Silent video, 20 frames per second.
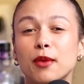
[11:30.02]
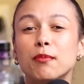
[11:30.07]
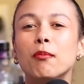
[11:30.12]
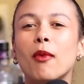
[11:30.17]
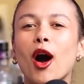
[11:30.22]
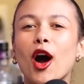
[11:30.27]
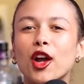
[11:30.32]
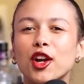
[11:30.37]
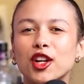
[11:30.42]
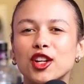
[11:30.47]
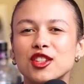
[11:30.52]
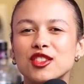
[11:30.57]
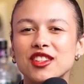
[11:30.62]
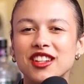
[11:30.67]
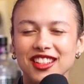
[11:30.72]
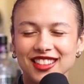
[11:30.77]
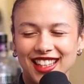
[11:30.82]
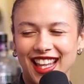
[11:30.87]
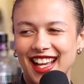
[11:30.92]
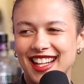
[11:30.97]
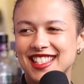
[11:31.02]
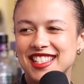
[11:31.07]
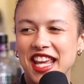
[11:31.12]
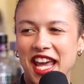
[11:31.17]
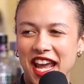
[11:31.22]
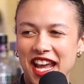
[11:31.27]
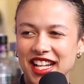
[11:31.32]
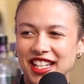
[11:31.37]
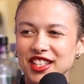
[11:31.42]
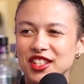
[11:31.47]
the modern like
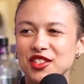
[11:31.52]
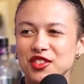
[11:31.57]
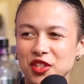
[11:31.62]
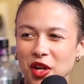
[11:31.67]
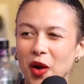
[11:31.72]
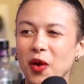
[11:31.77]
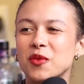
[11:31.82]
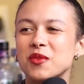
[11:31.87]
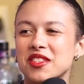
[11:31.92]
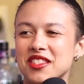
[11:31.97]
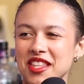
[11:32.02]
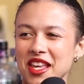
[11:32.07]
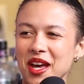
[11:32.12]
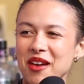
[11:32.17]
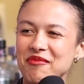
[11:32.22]
take don't simp.